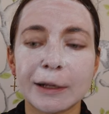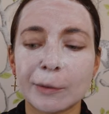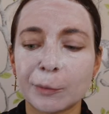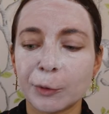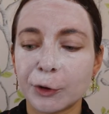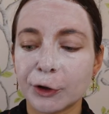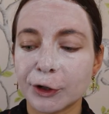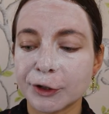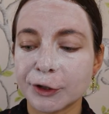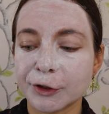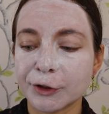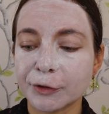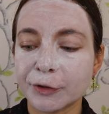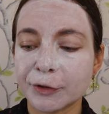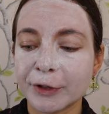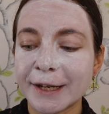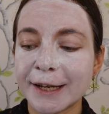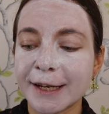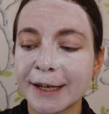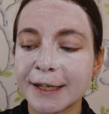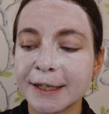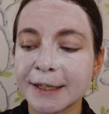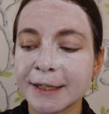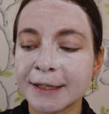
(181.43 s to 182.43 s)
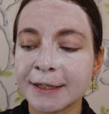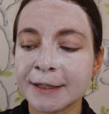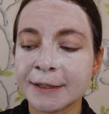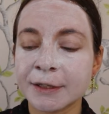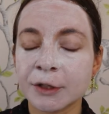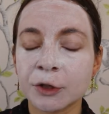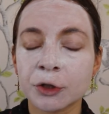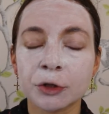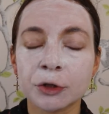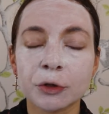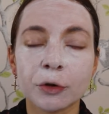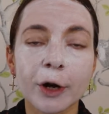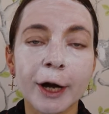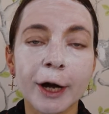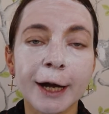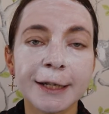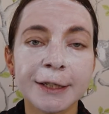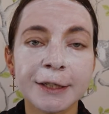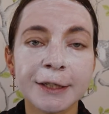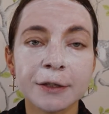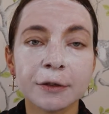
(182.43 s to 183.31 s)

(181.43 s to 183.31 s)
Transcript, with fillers: that I'm gonna do is try